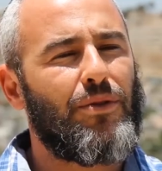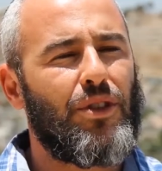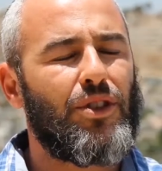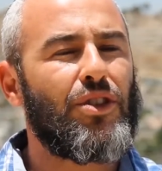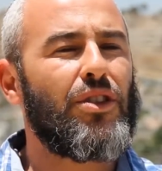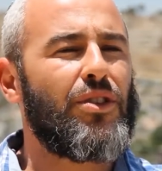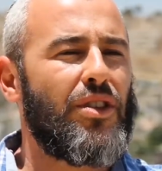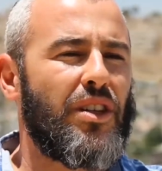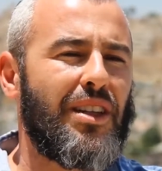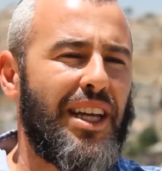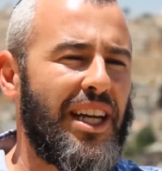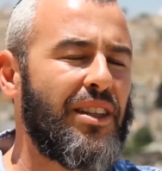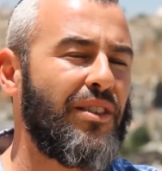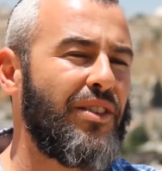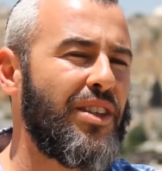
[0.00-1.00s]
have returned to the
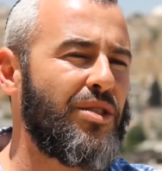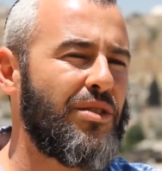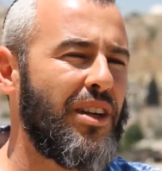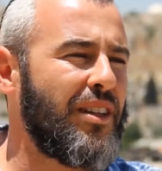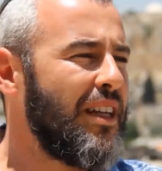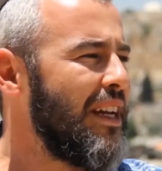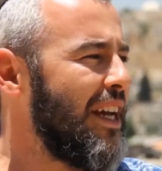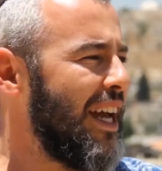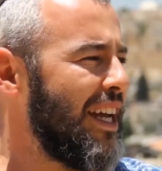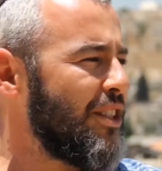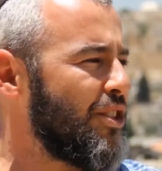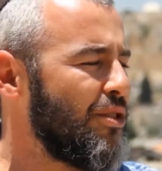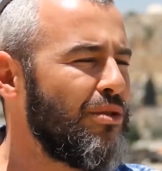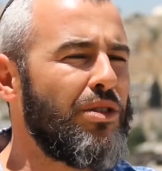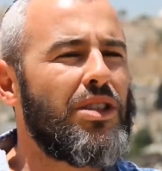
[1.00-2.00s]
land of Israel, as
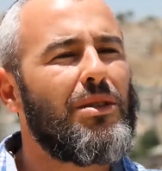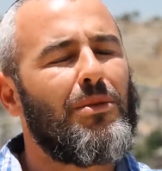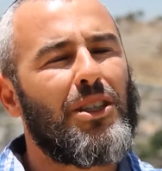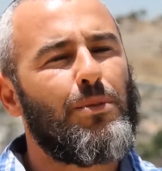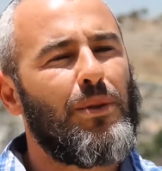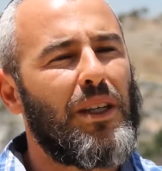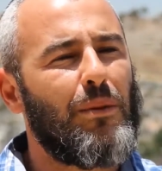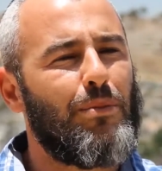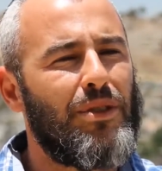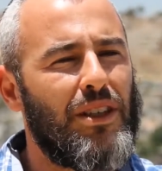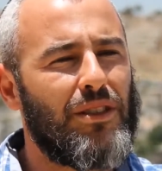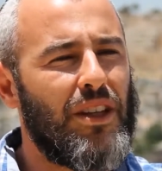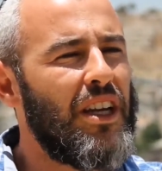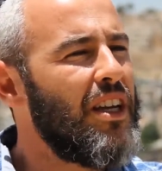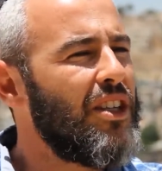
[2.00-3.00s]
Jerusalem is being
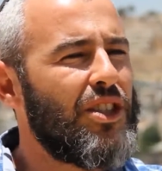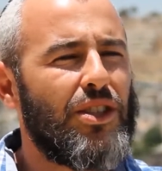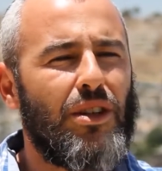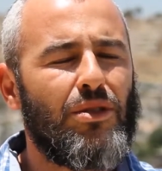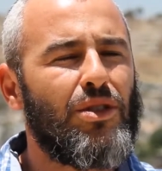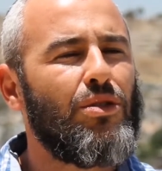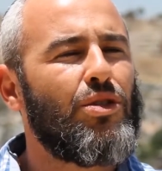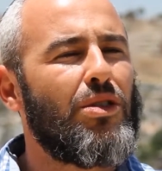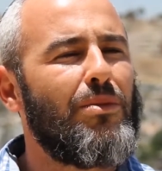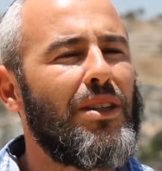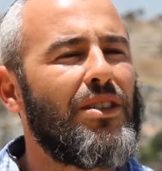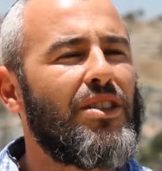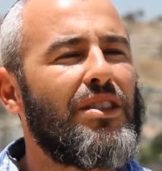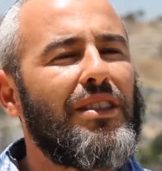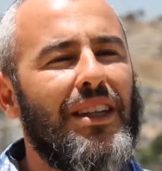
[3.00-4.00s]
built, so too
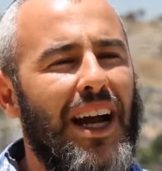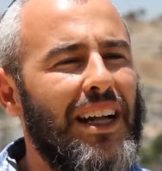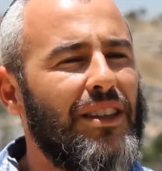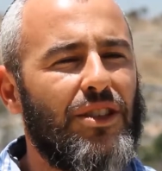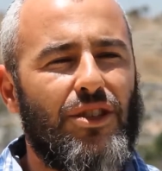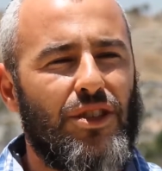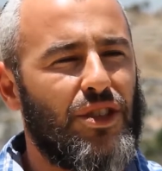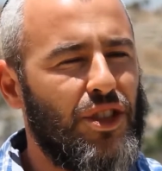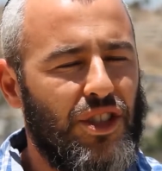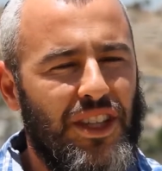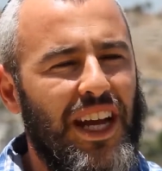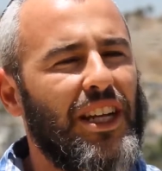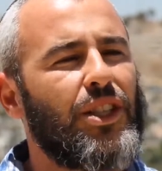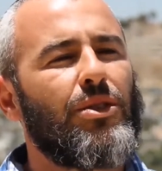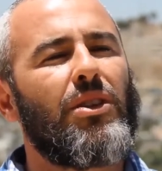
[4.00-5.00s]
tremendous knowledge is
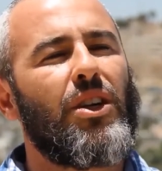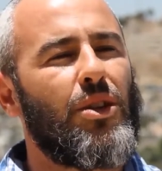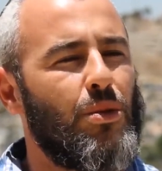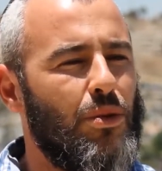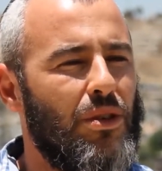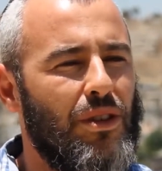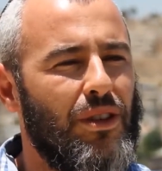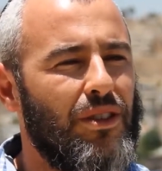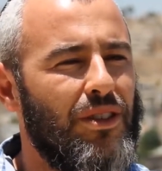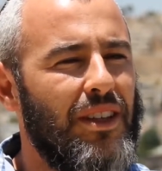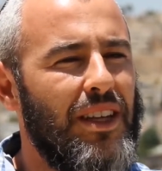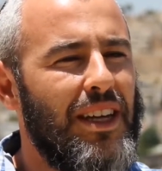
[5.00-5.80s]
just entering the world.